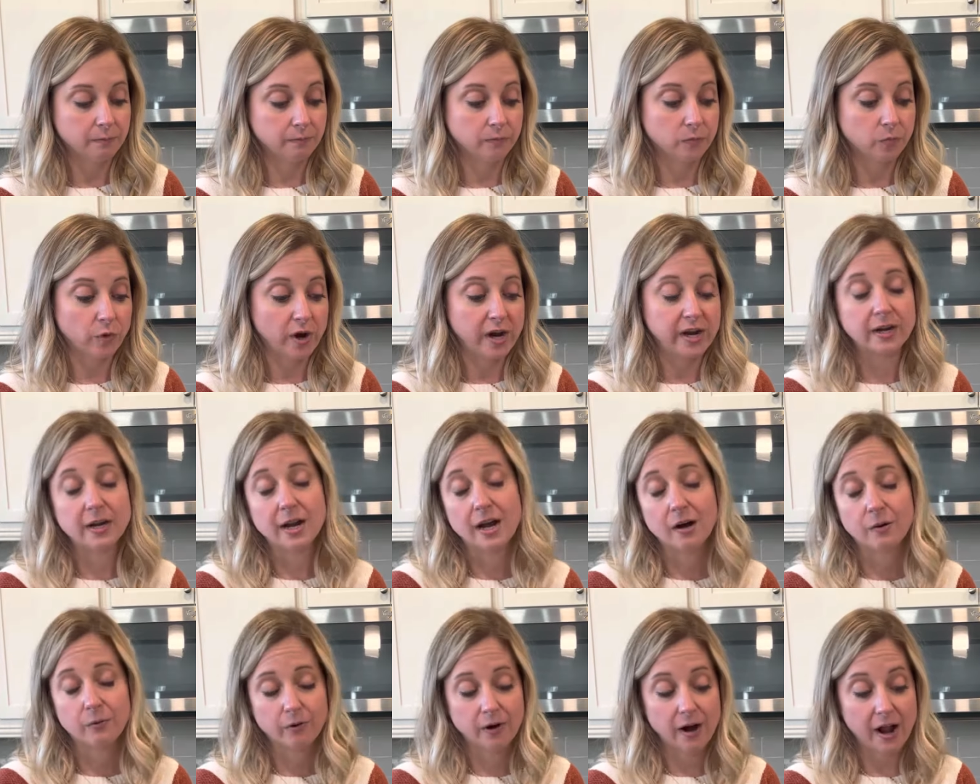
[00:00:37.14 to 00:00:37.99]
right
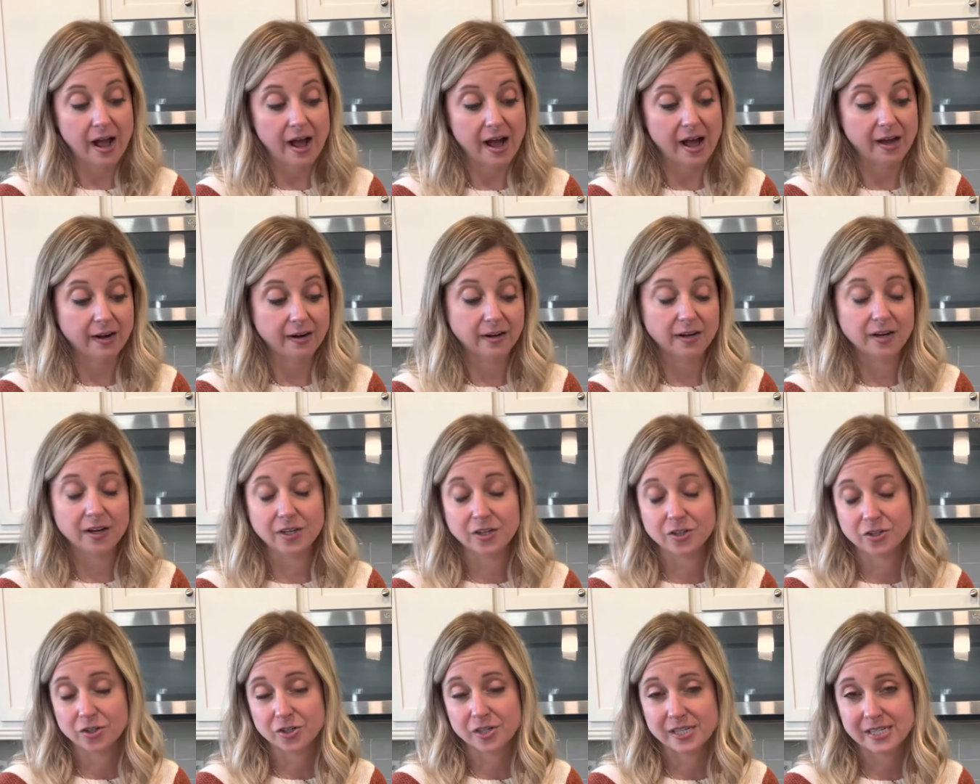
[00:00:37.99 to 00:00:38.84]
now we're at
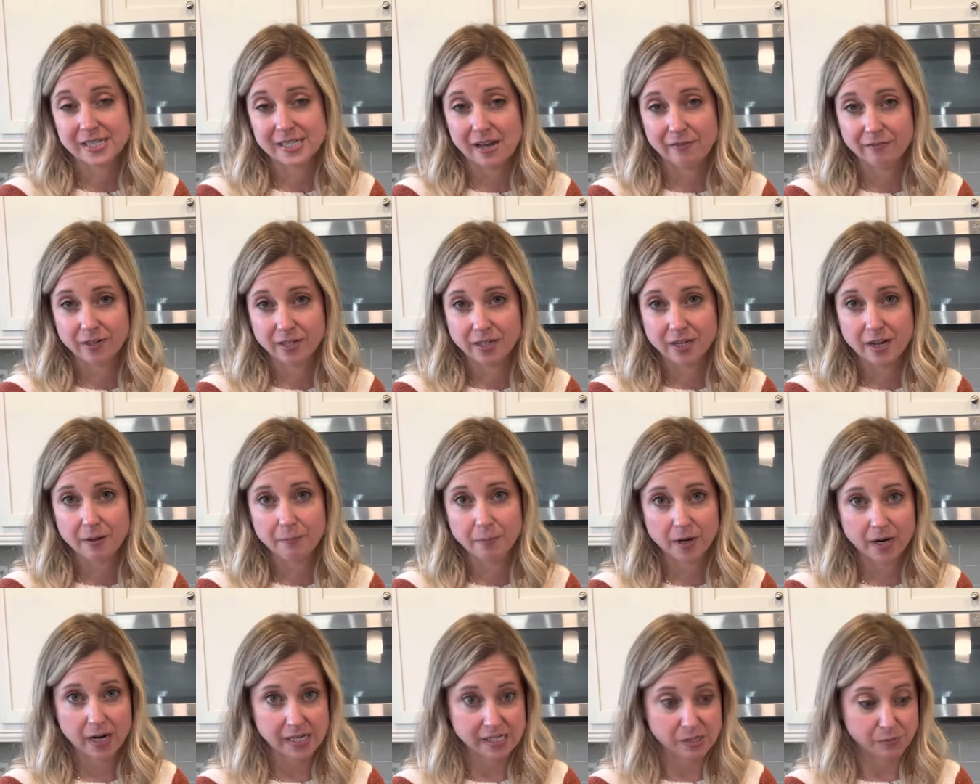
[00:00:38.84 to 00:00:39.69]
170,
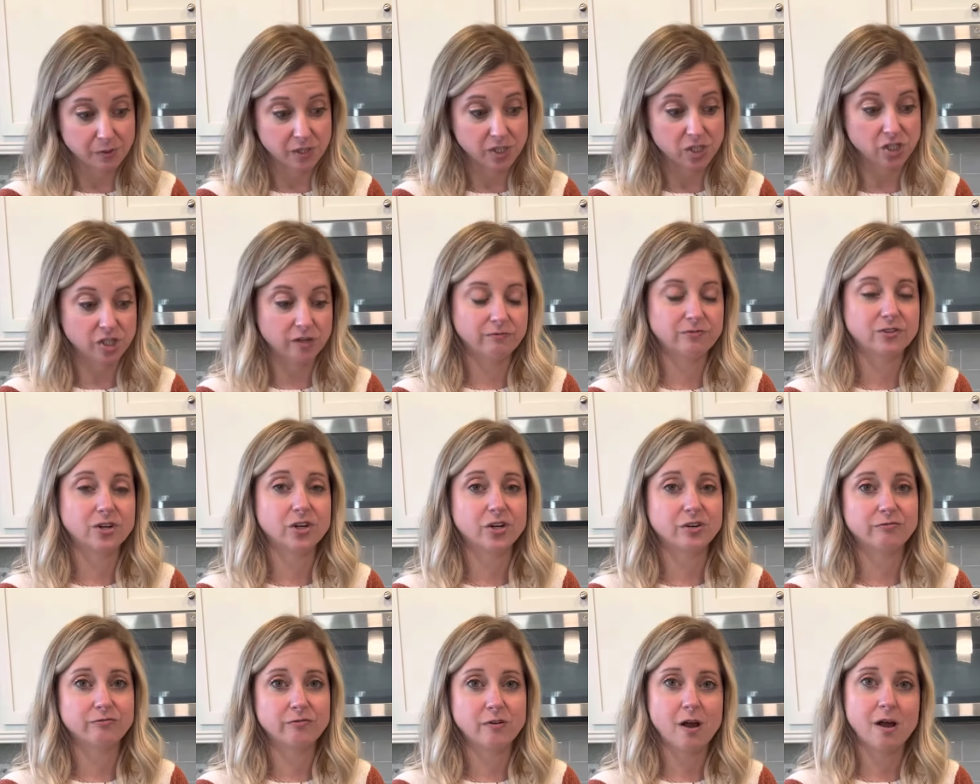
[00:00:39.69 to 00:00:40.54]
but as we shift
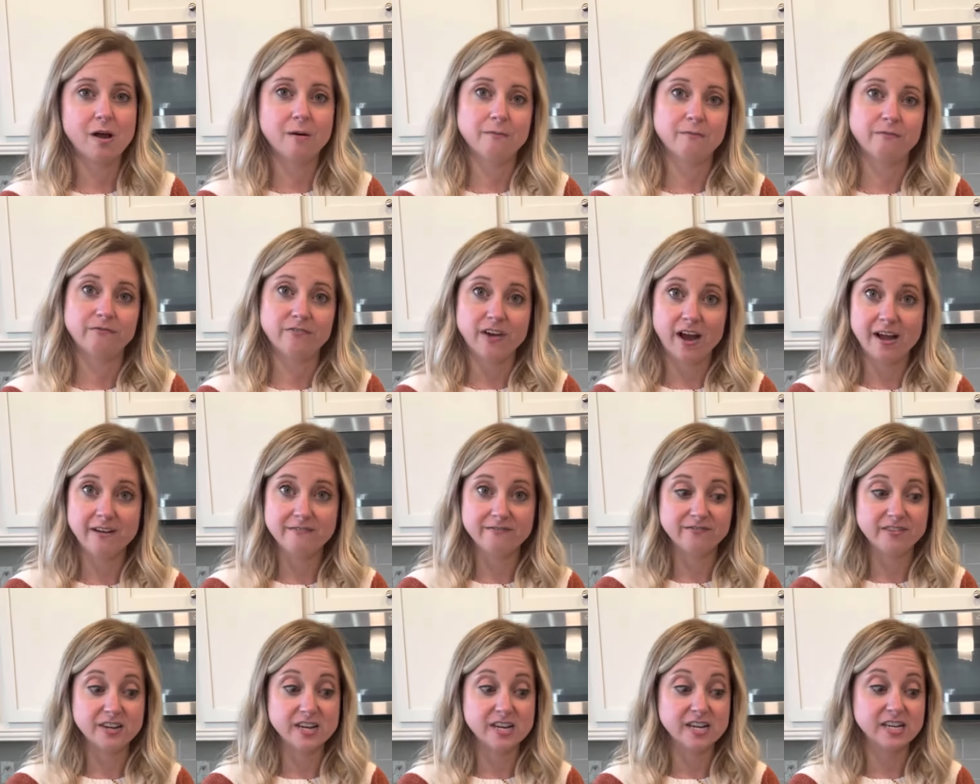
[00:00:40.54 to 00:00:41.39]
her from
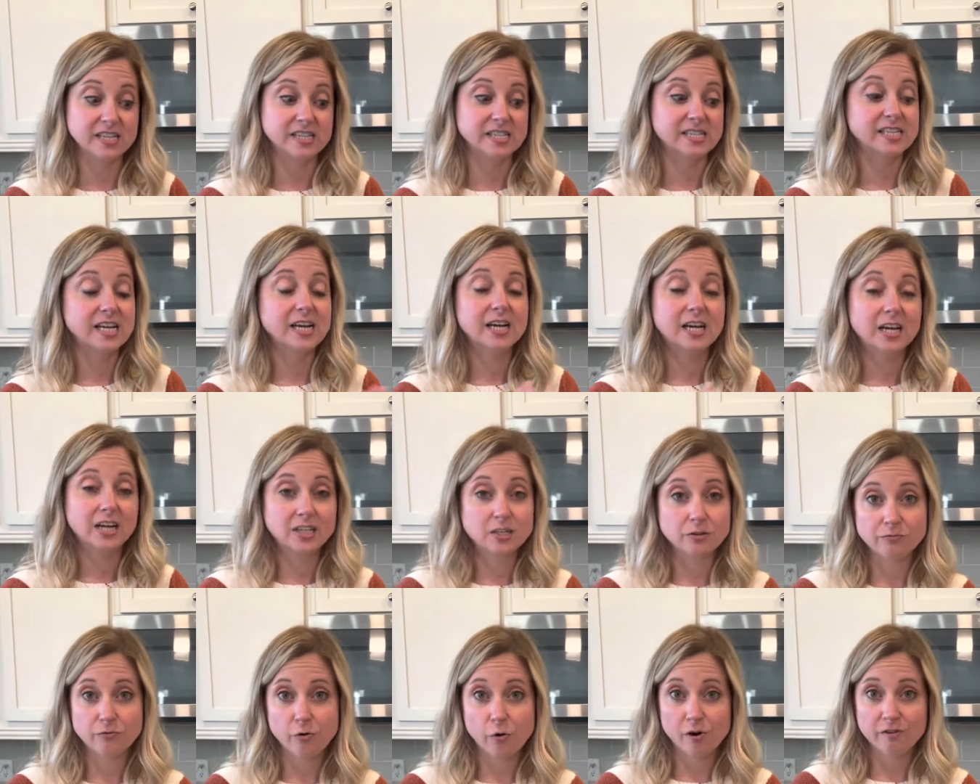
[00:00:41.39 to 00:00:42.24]
5 feeds
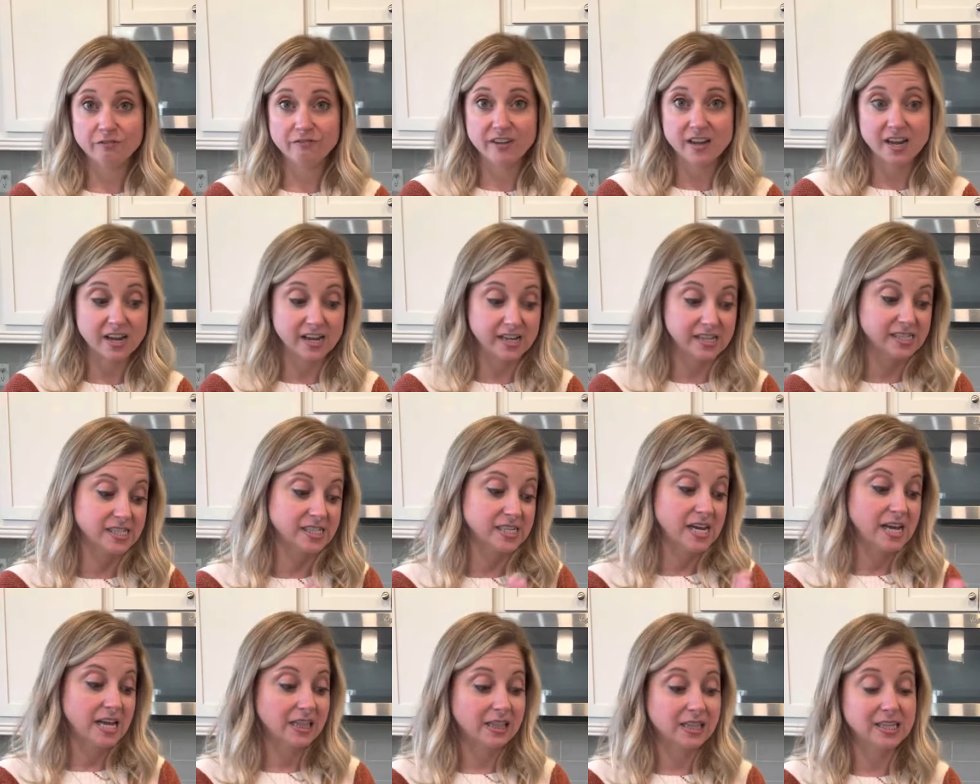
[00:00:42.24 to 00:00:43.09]
to 4 feeds,
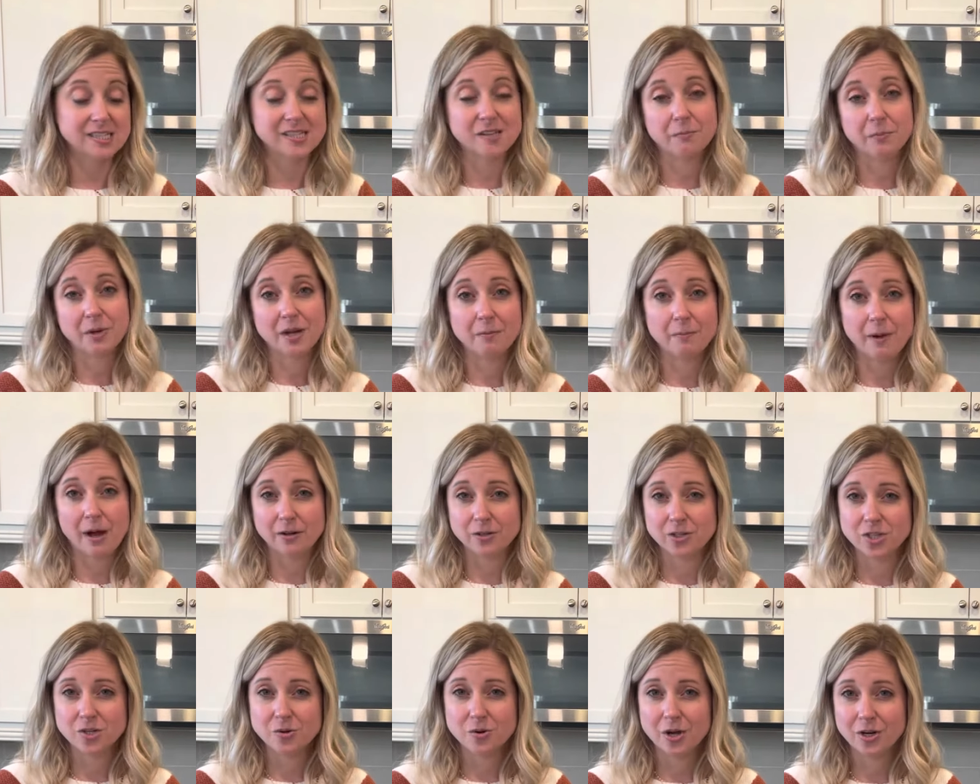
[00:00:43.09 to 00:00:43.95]
this will be
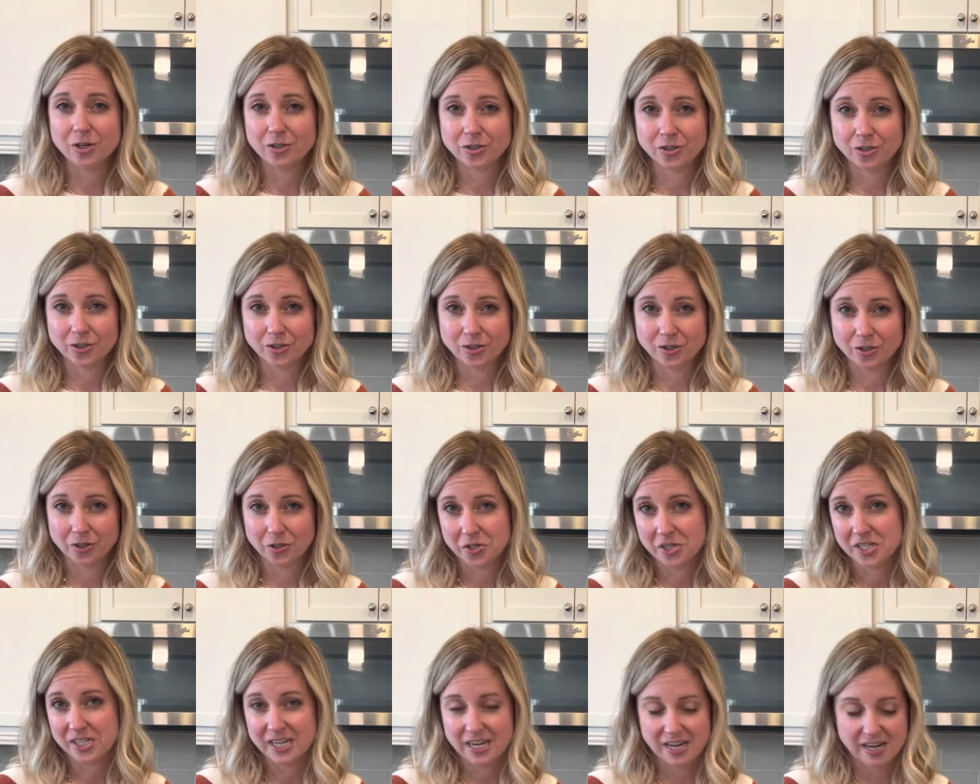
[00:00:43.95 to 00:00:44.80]
about
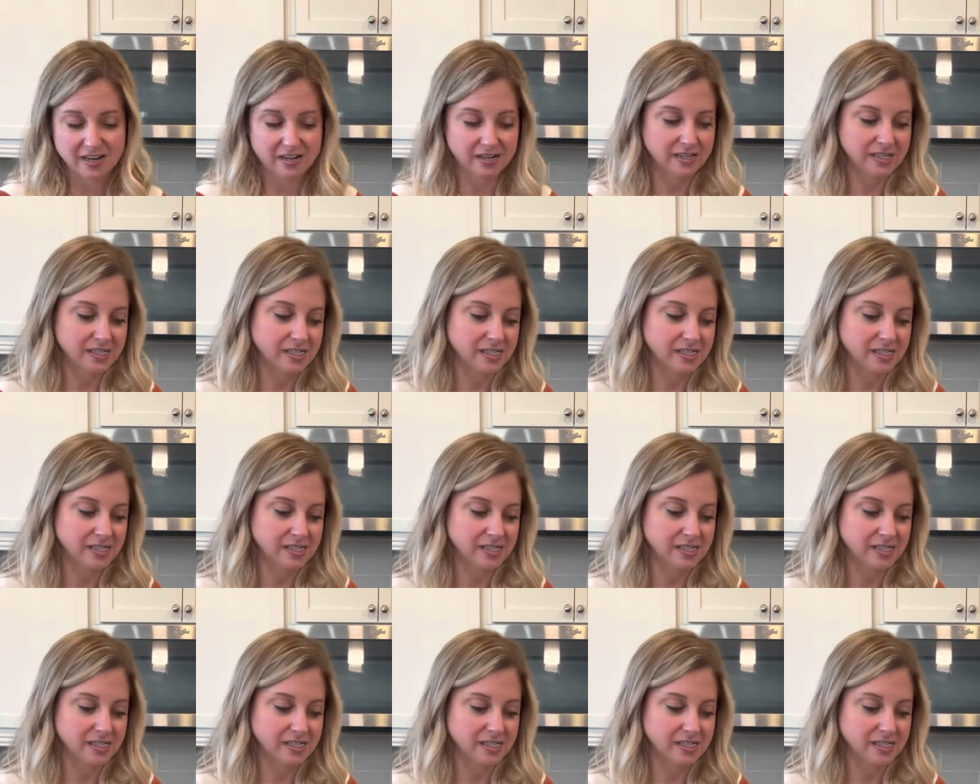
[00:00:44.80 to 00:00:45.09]
213.